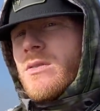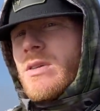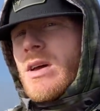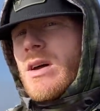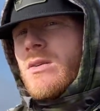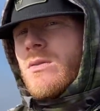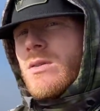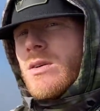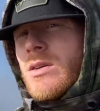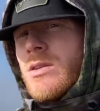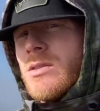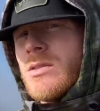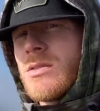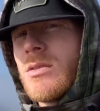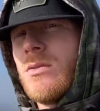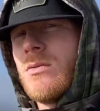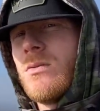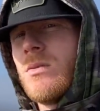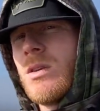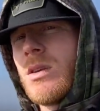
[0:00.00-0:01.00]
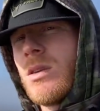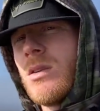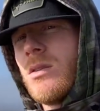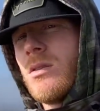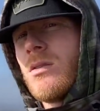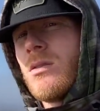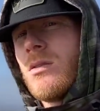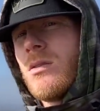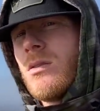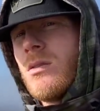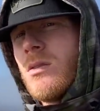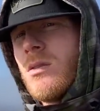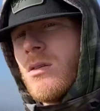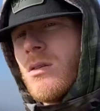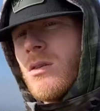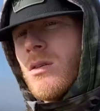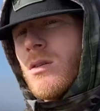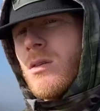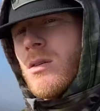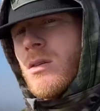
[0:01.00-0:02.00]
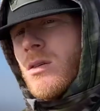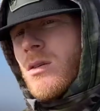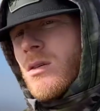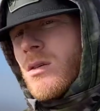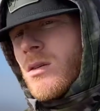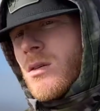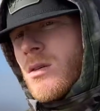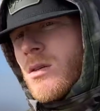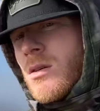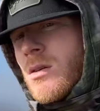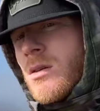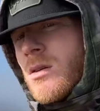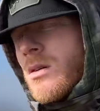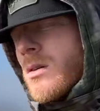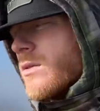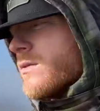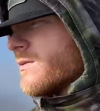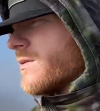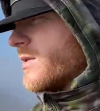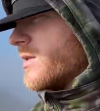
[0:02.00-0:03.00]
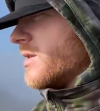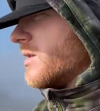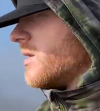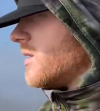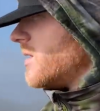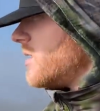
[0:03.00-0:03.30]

that way so we can hopefully